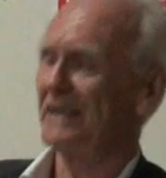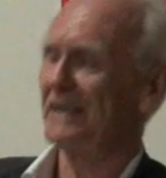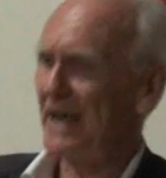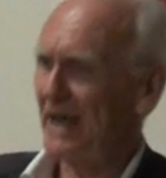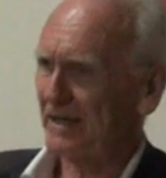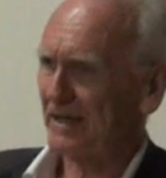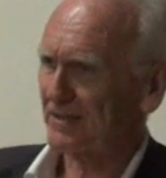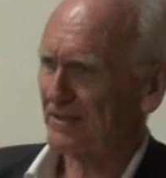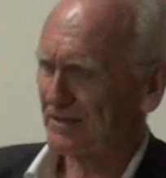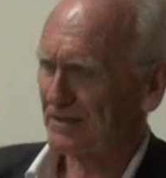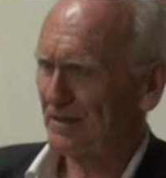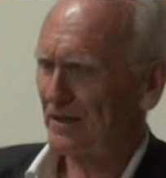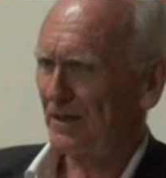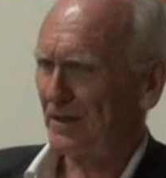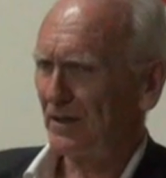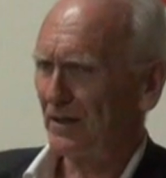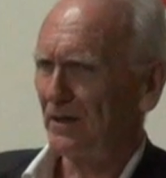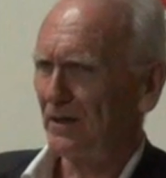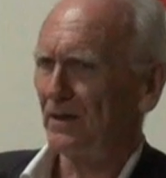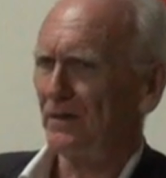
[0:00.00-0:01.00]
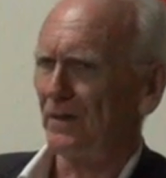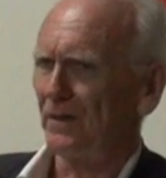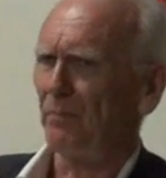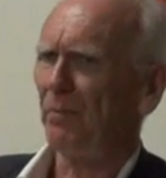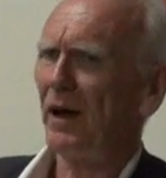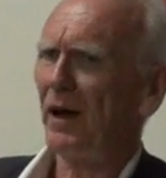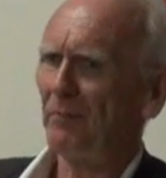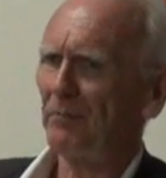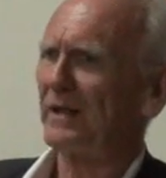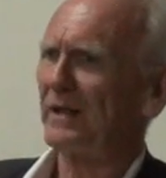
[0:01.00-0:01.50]
Yes, the
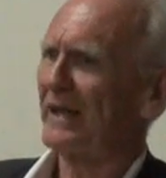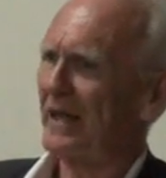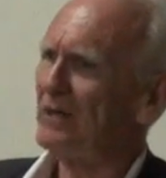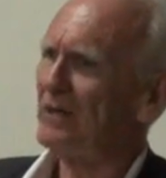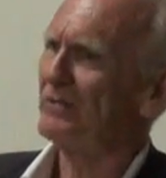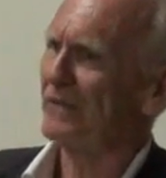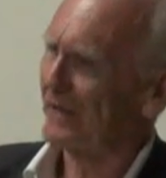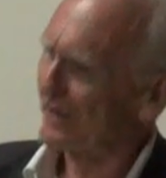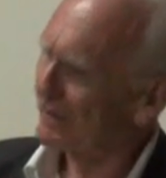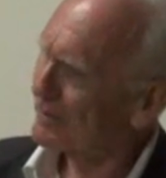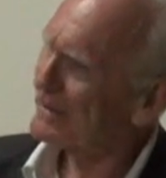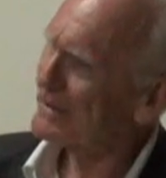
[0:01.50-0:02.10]
public own it,